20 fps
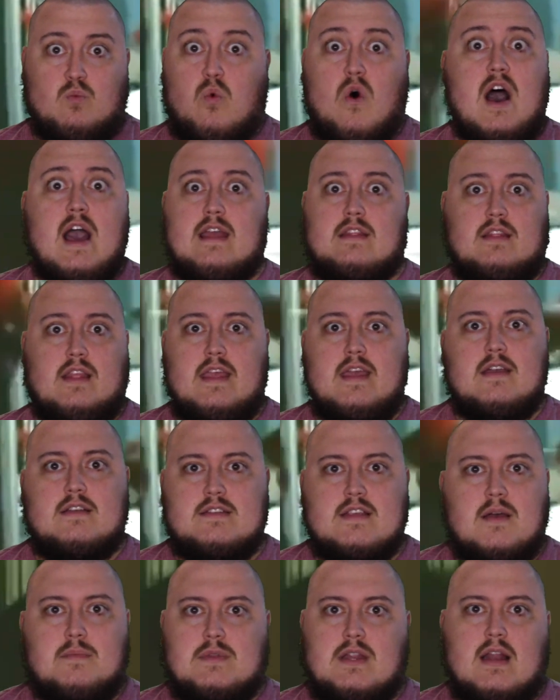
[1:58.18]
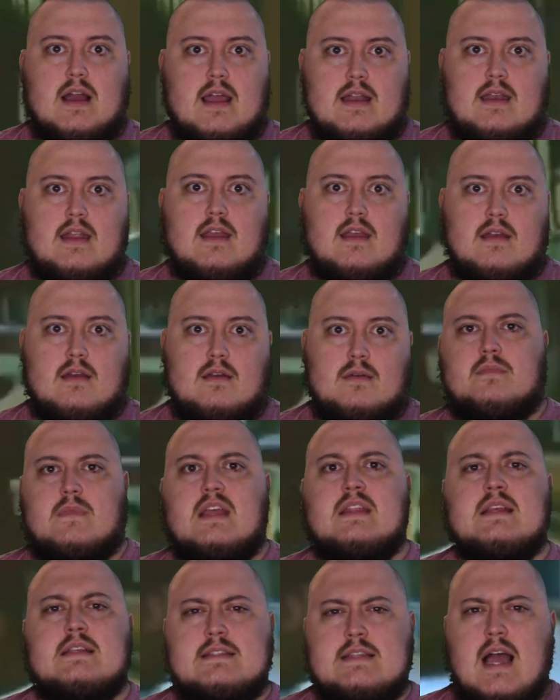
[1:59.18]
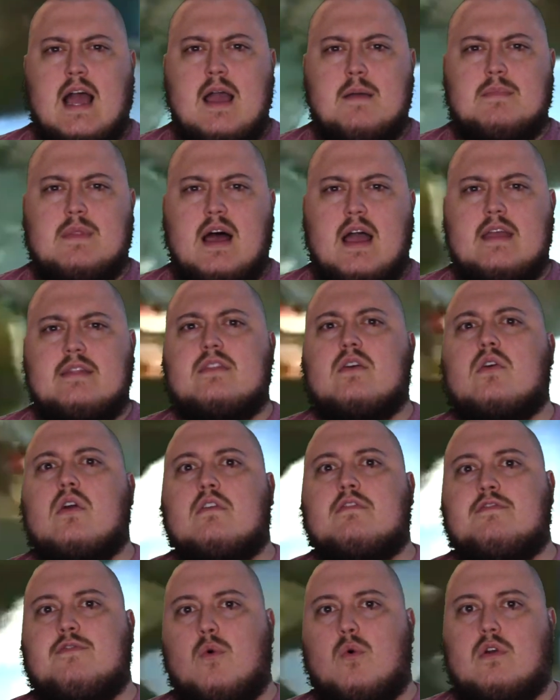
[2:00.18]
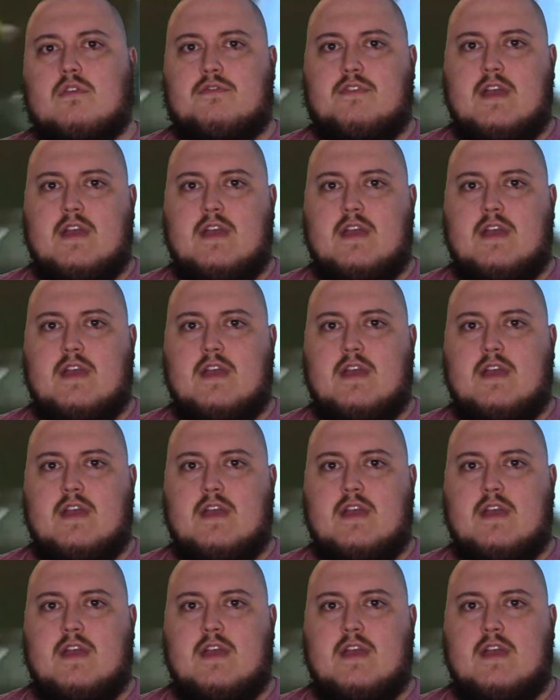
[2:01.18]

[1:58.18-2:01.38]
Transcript: widely accepted idea. In this timeline, there are four